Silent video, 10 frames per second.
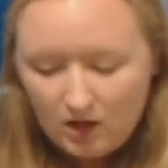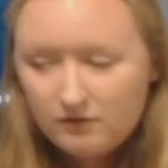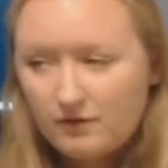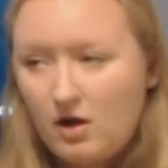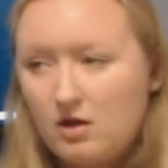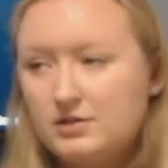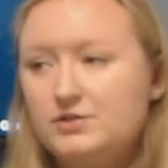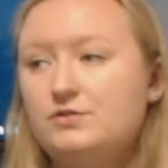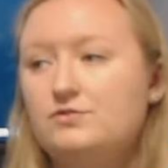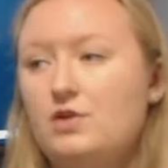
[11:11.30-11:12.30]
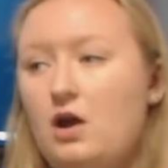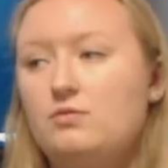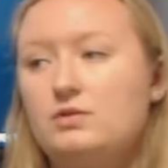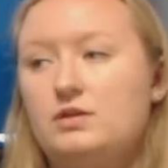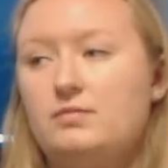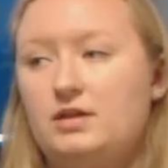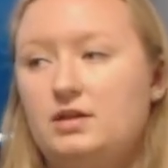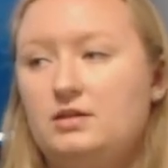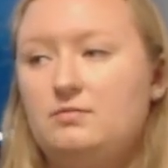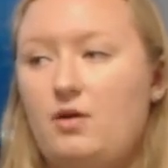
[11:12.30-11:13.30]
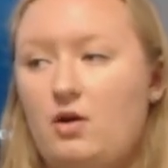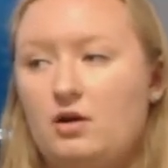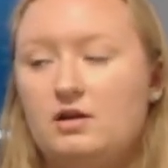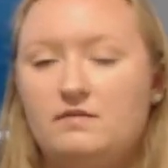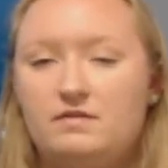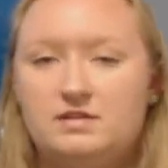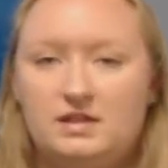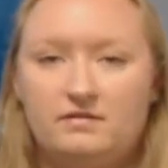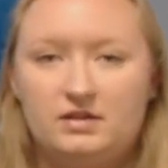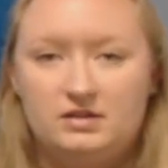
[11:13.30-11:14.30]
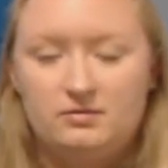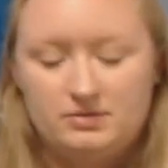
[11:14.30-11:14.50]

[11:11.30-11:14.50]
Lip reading: Overall, you do not want to be part of the 72%.